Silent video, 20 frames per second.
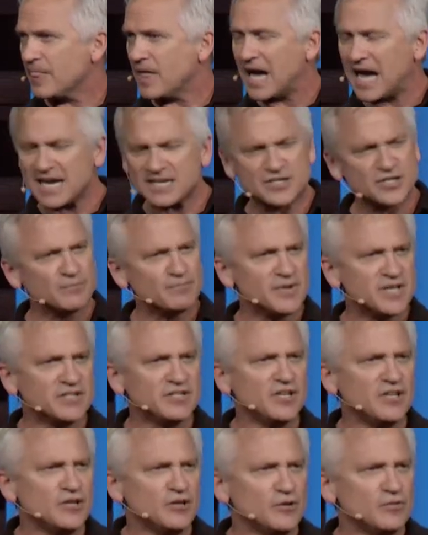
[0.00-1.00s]
I submit
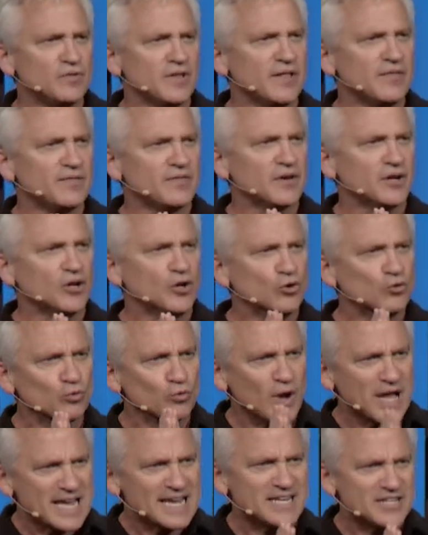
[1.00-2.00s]
to you that the
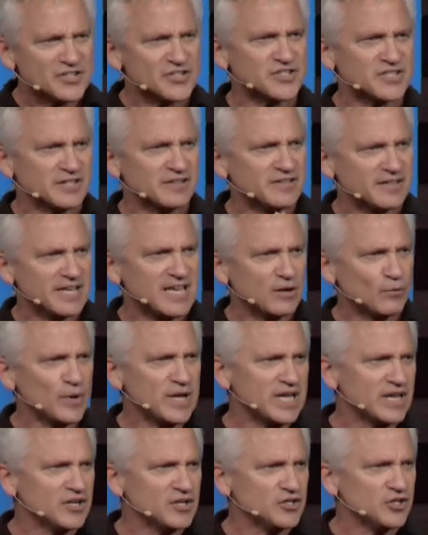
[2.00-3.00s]
greatest thing we
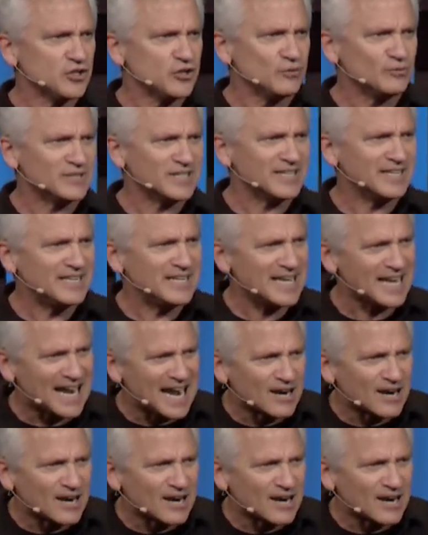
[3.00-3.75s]
can do to get